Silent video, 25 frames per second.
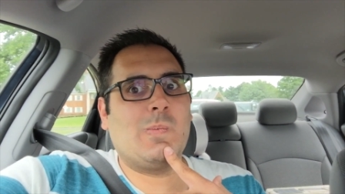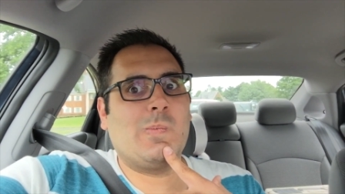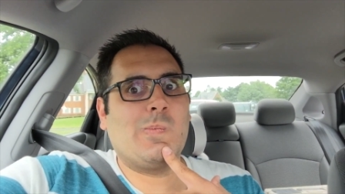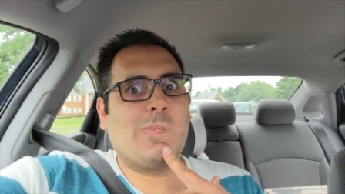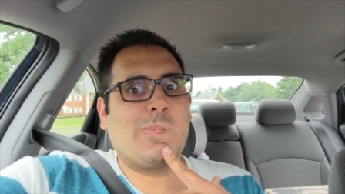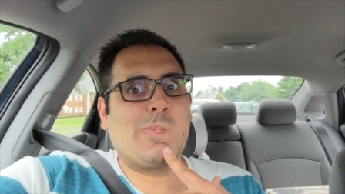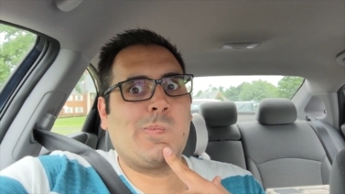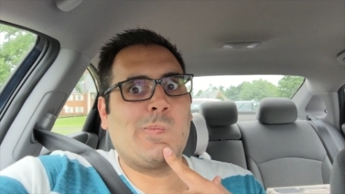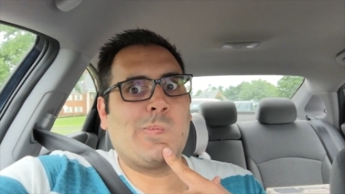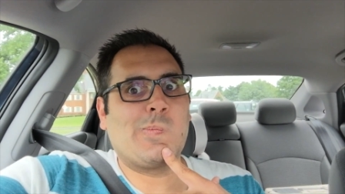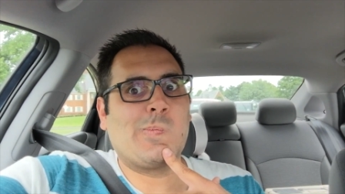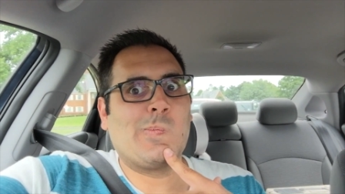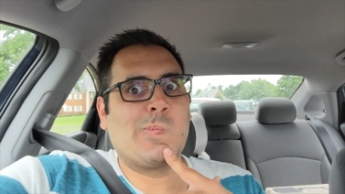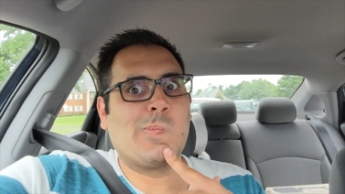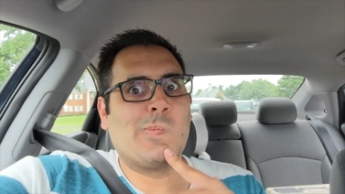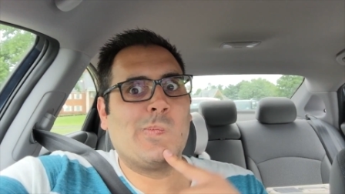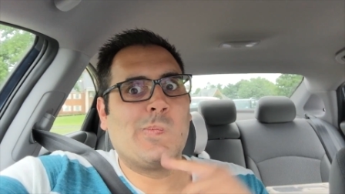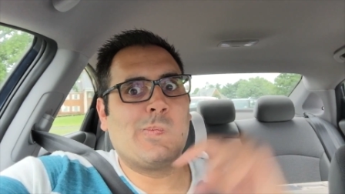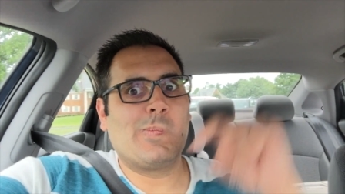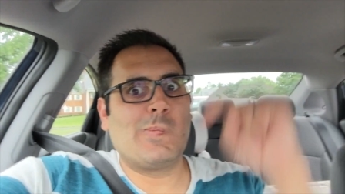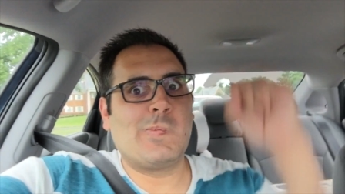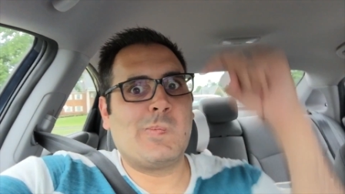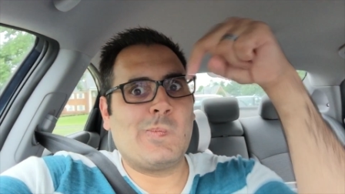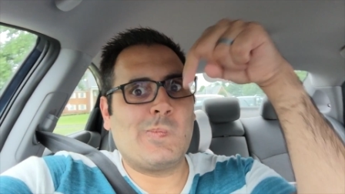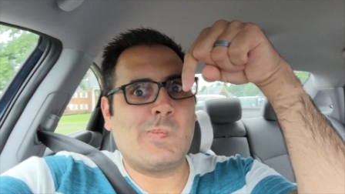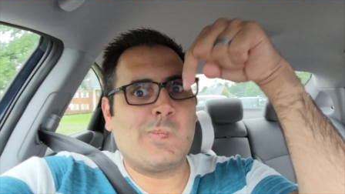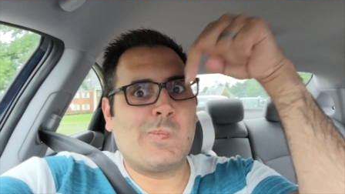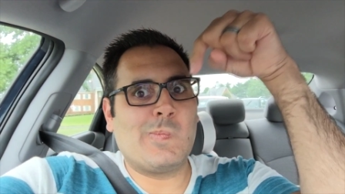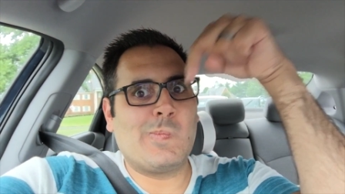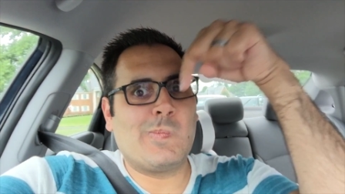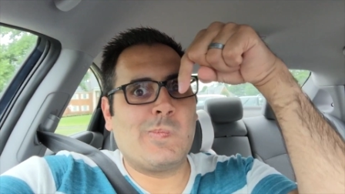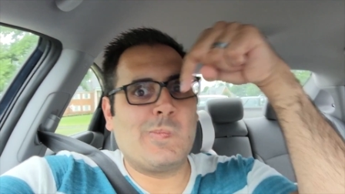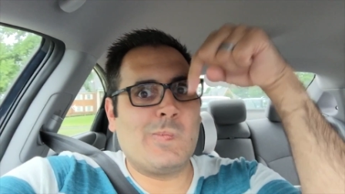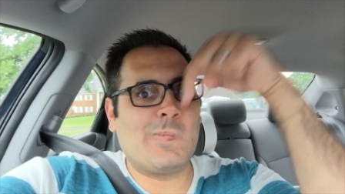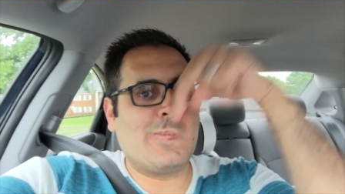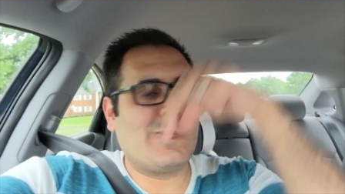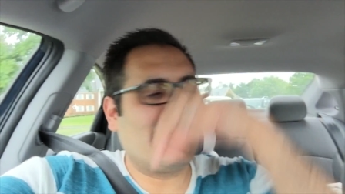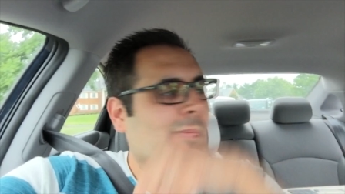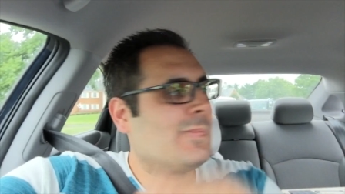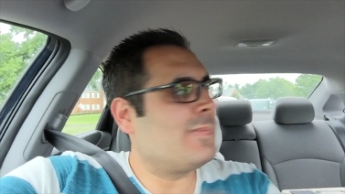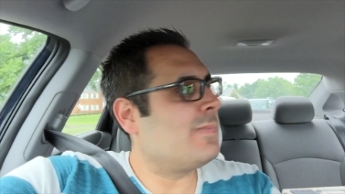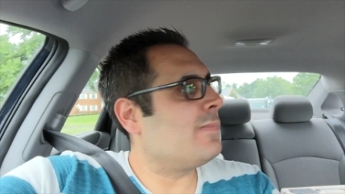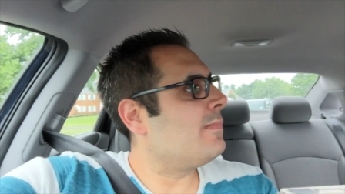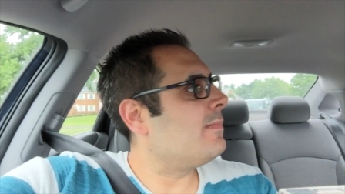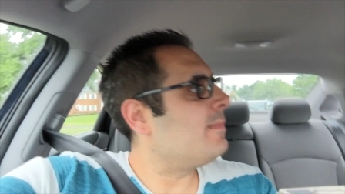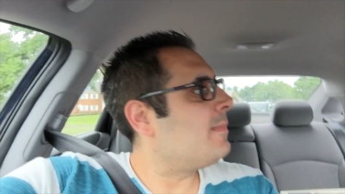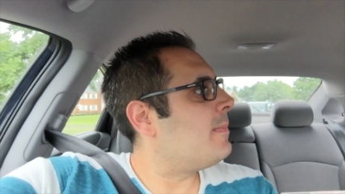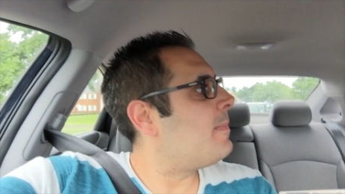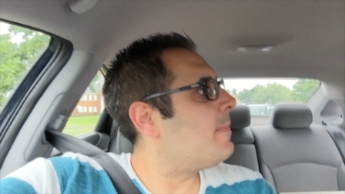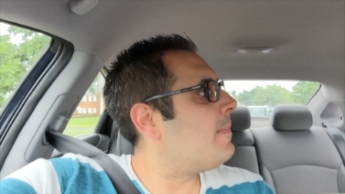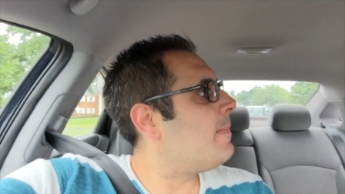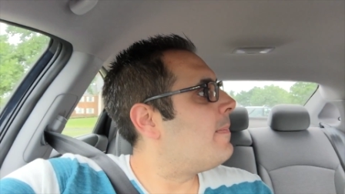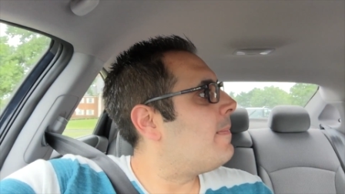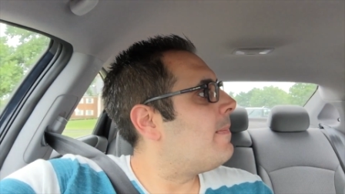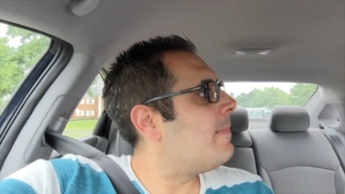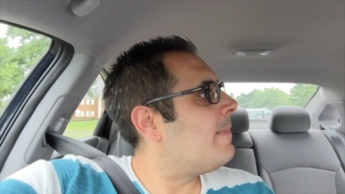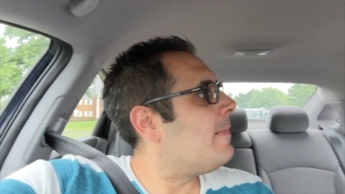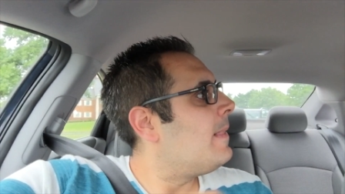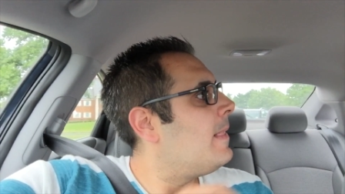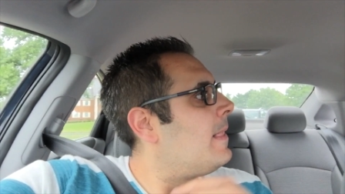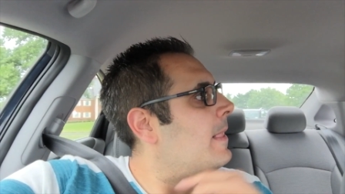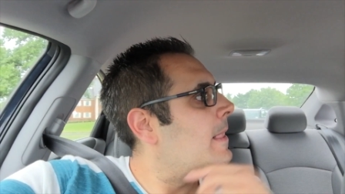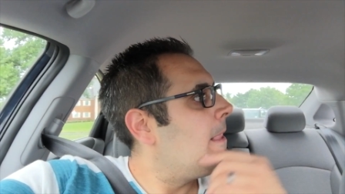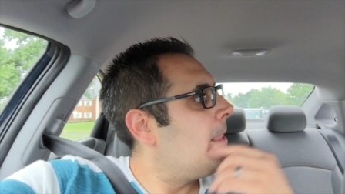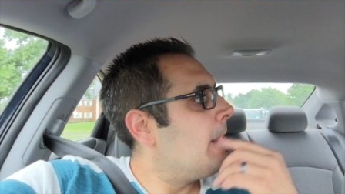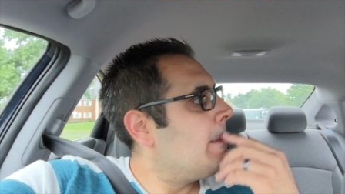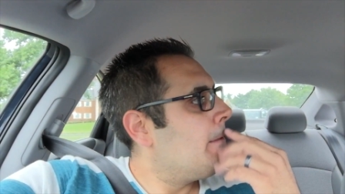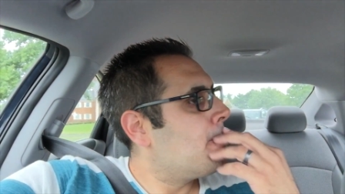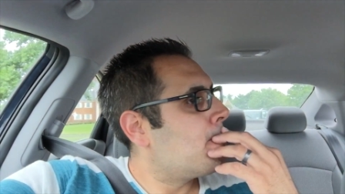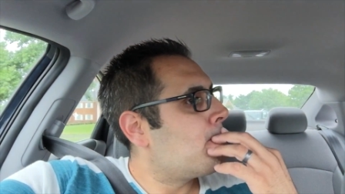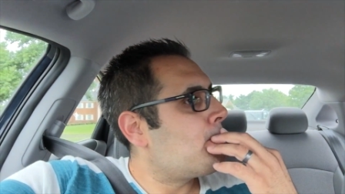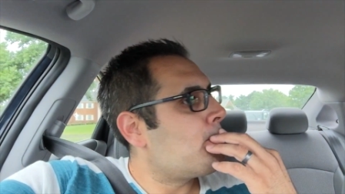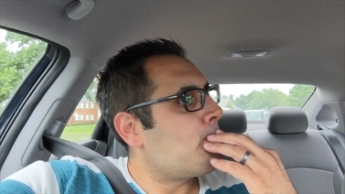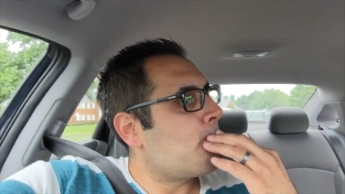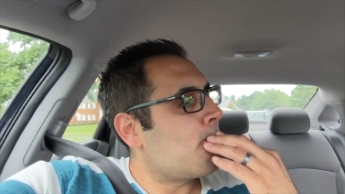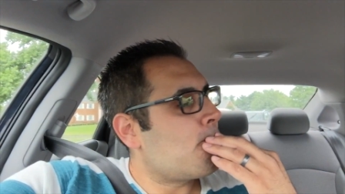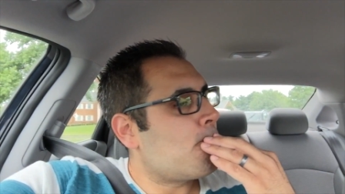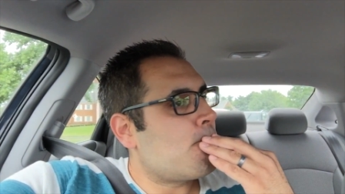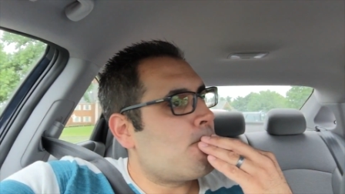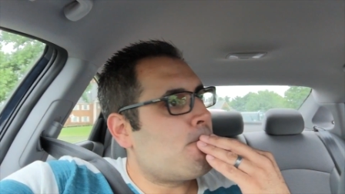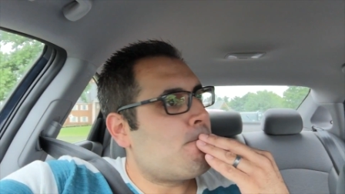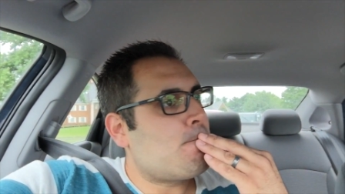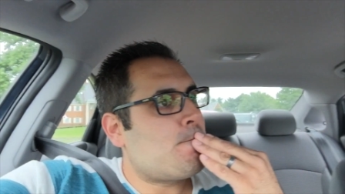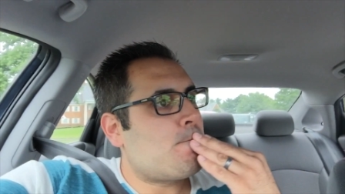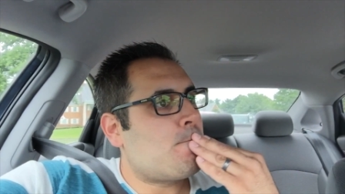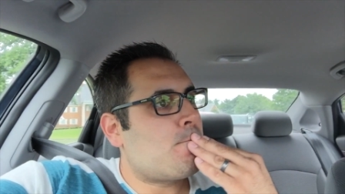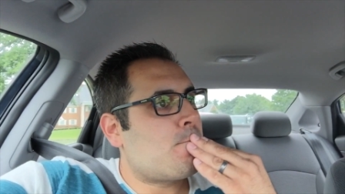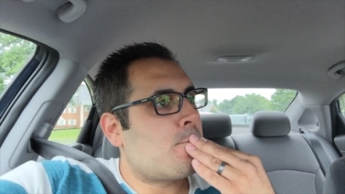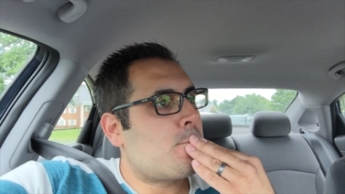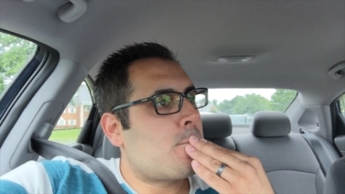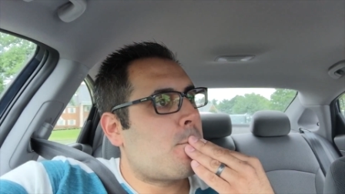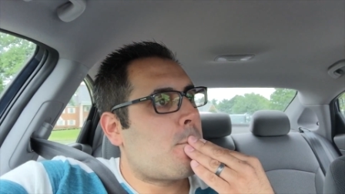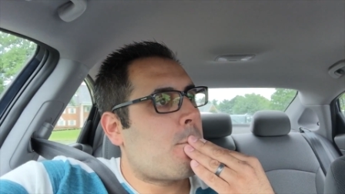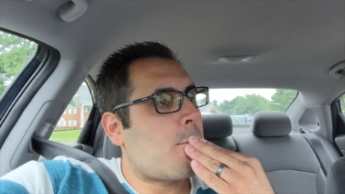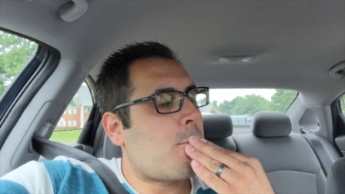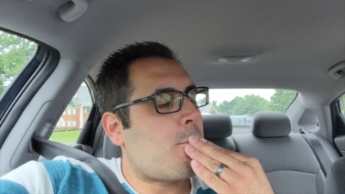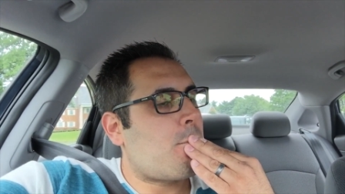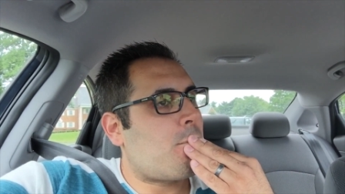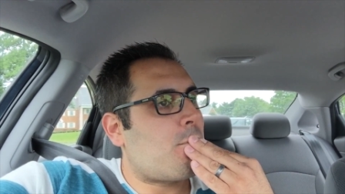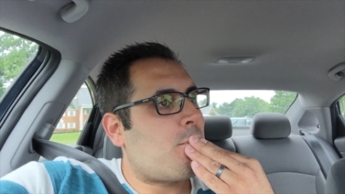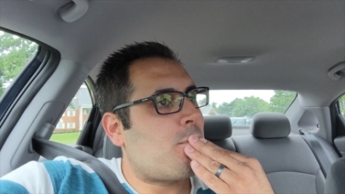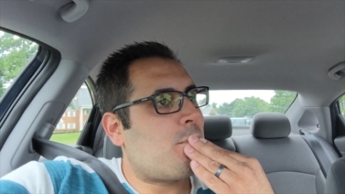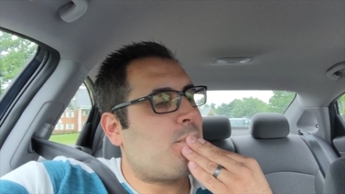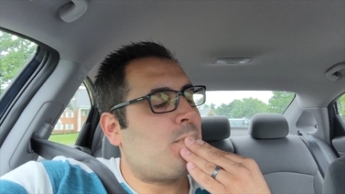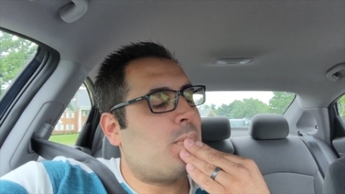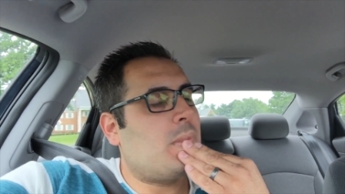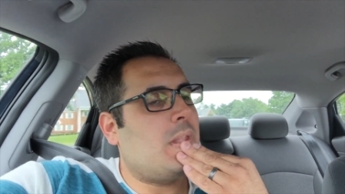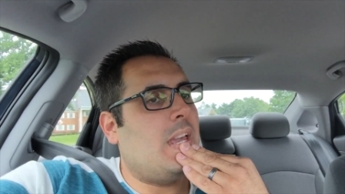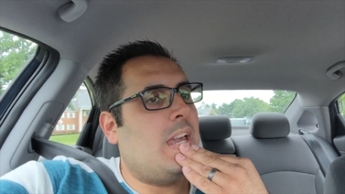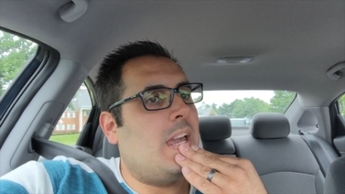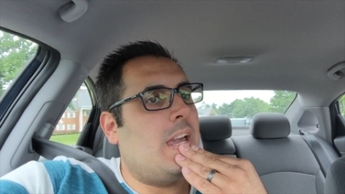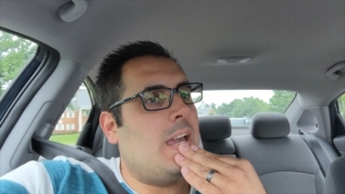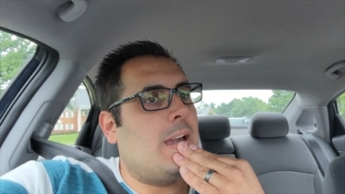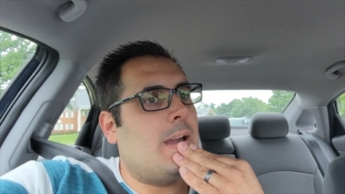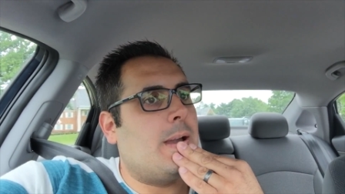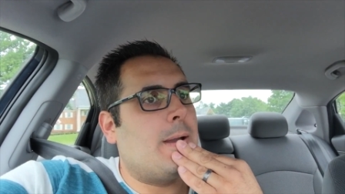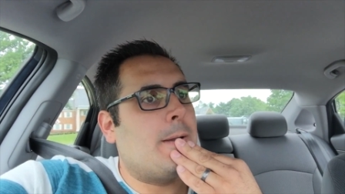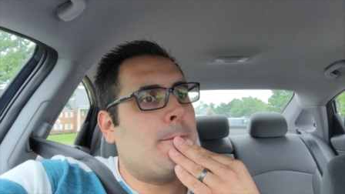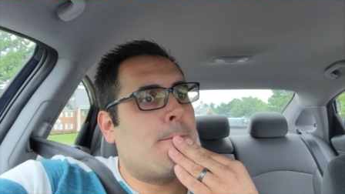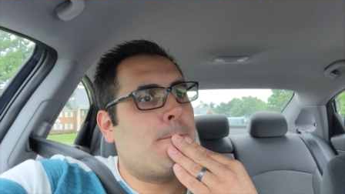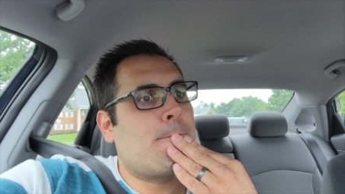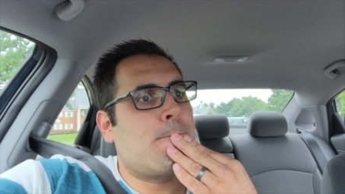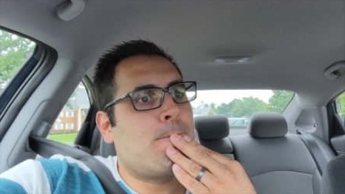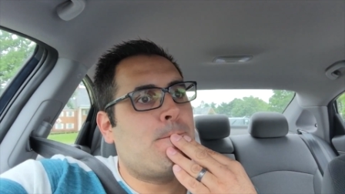It might just auto debit if we don't cancel it. Yeah.